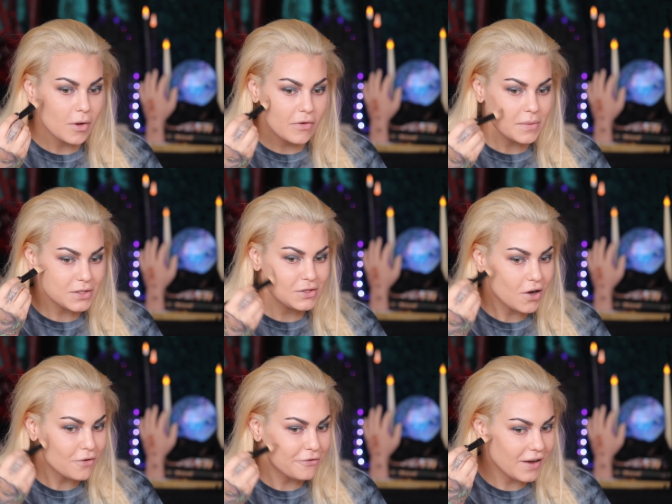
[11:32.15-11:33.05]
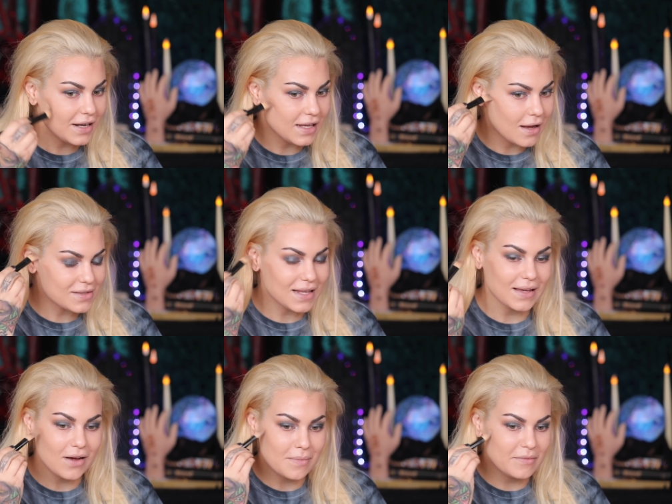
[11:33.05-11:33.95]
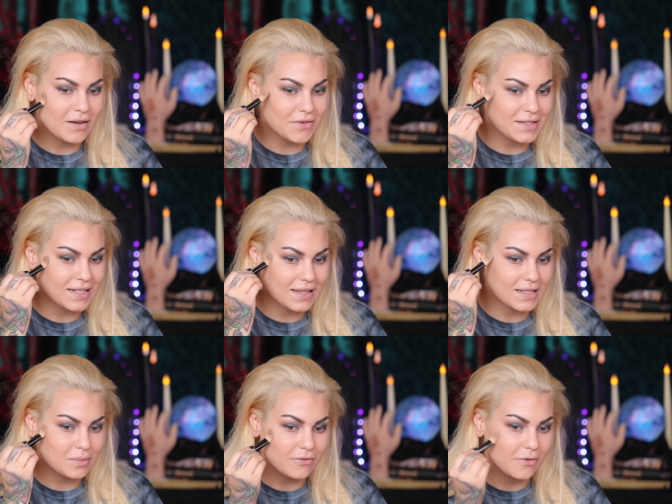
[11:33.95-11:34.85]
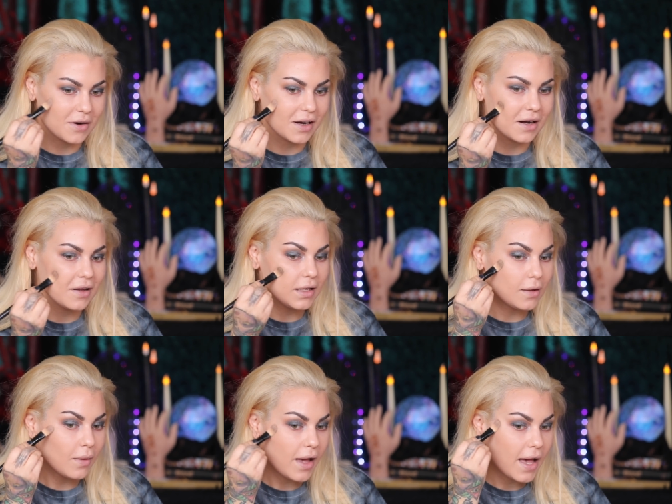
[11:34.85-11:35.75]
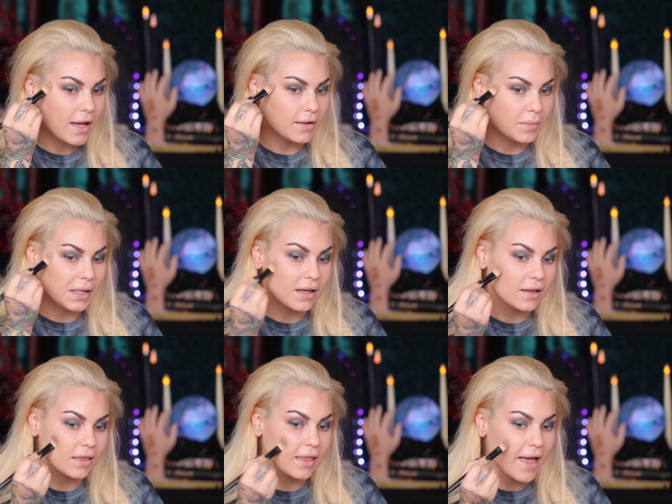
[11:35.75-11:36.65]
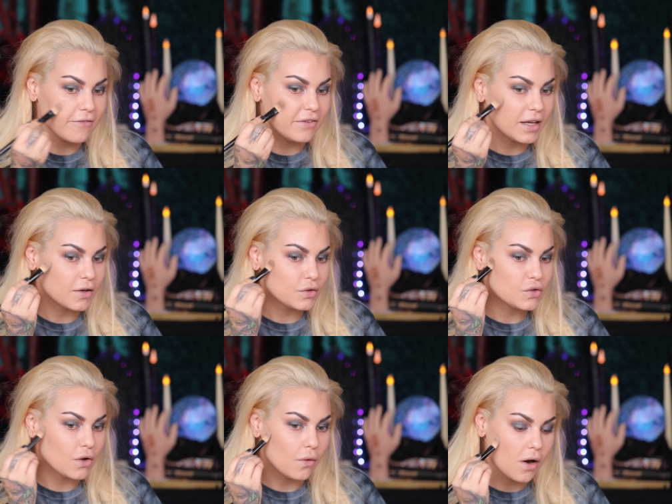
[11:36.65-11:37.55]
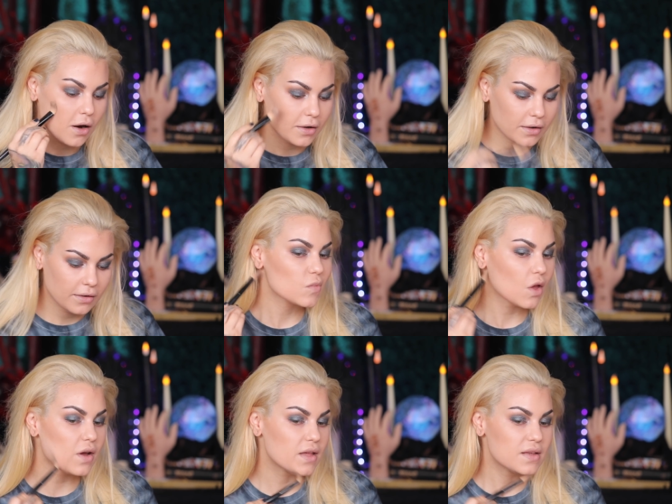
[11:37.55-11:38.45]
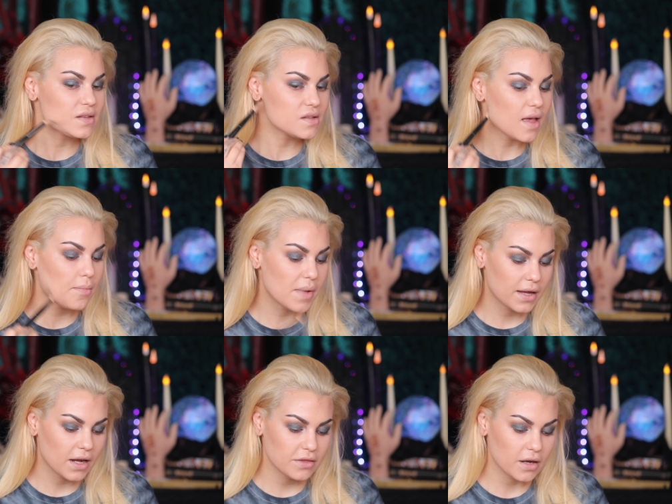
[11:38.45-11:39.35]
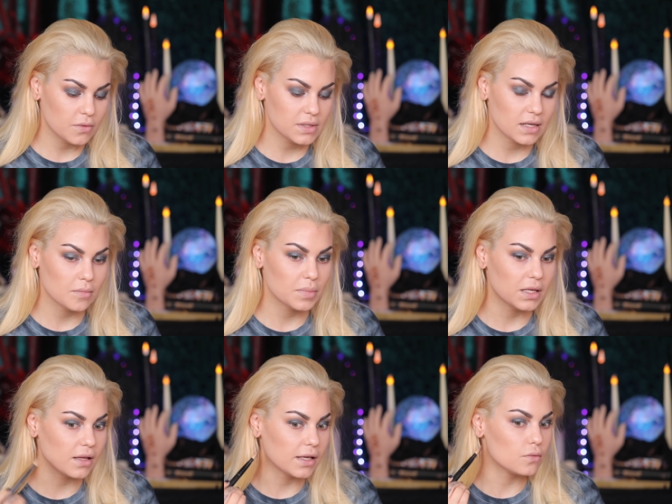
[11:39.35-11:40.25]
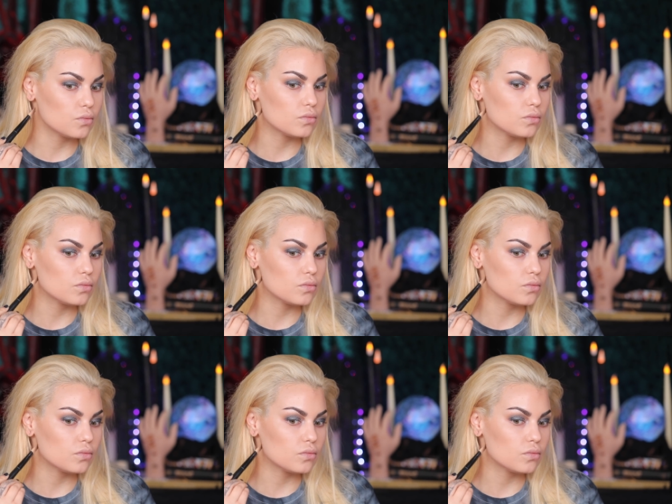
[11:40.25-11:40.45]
the movie was so funny. I was like, how come I've never seen this before? It had me laughing so hard. Okay, this isn't that bad. I thought it was gonna be like